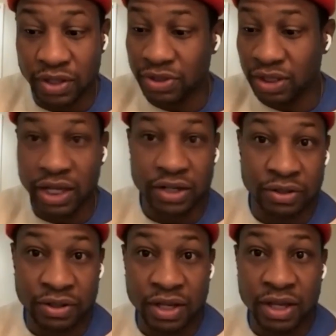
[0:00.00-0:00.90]
It was a
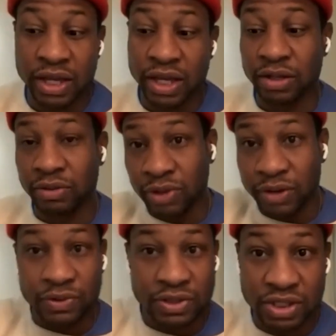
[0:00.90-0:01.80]
letter, and it
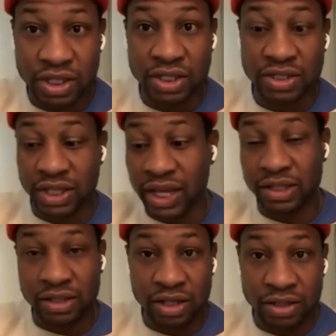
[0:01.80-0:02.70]
referenced things that I
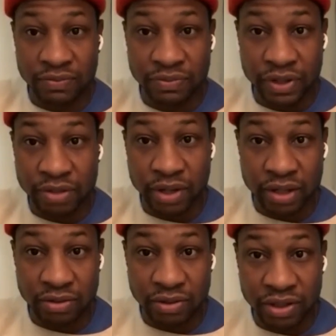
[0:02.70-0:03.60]
had done in
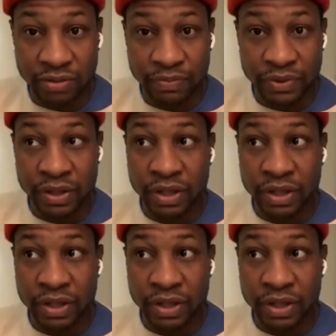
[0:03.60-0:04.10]
my career